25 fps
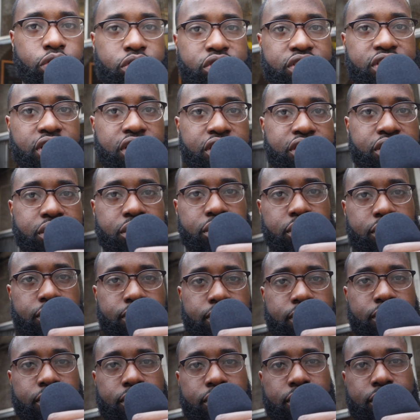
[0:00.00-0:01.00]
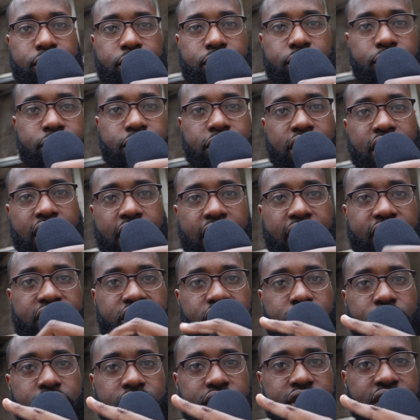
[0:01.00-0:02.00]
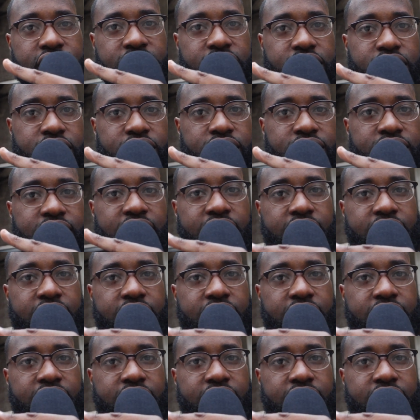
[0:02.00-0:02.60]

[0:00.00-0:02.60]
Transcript: Road Station, as you can see just